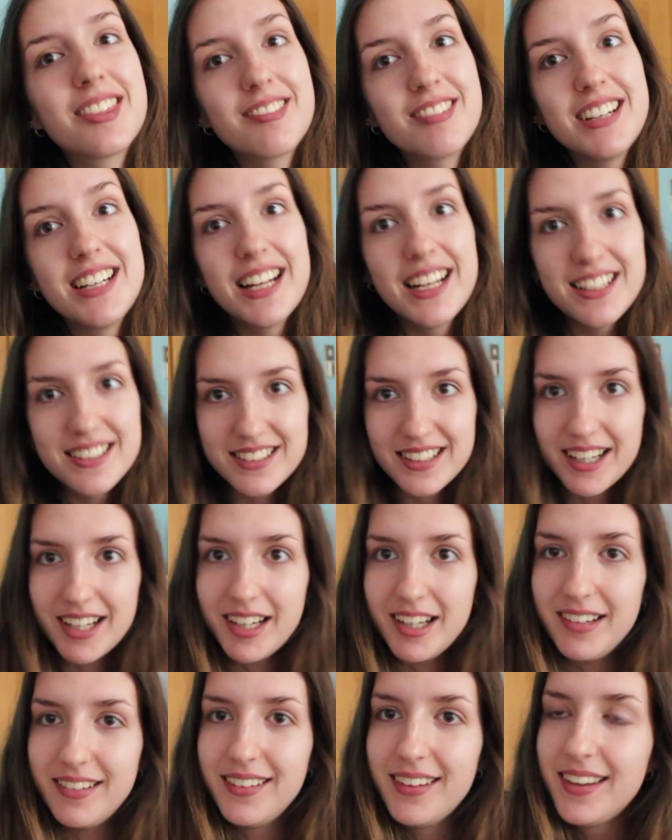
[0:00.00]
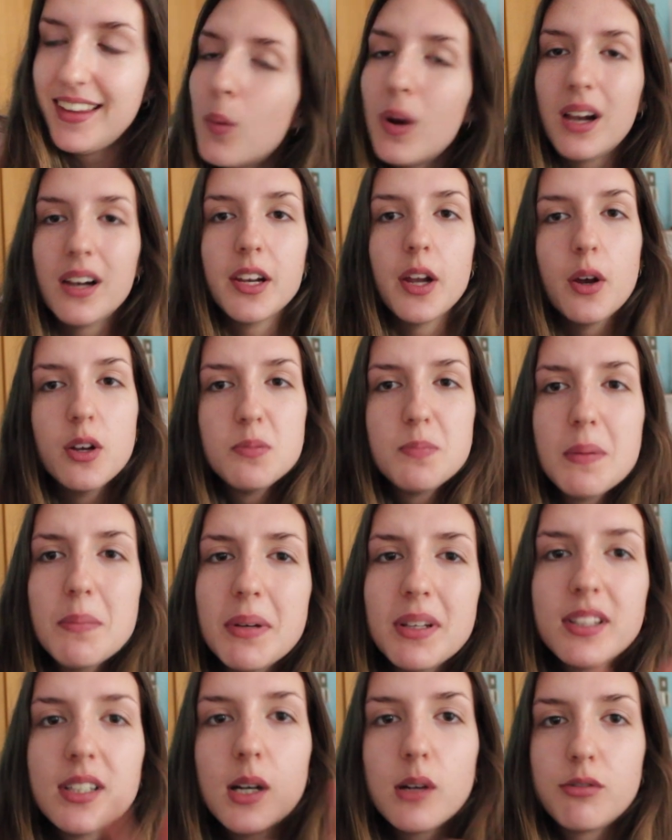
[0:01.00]
three days ago, well no, it's been
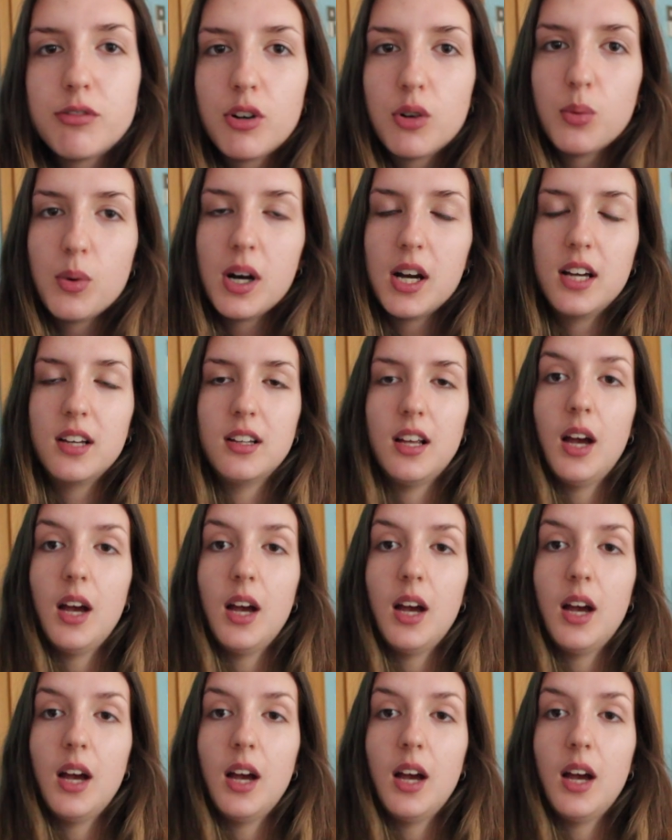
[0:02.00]
building up for a while.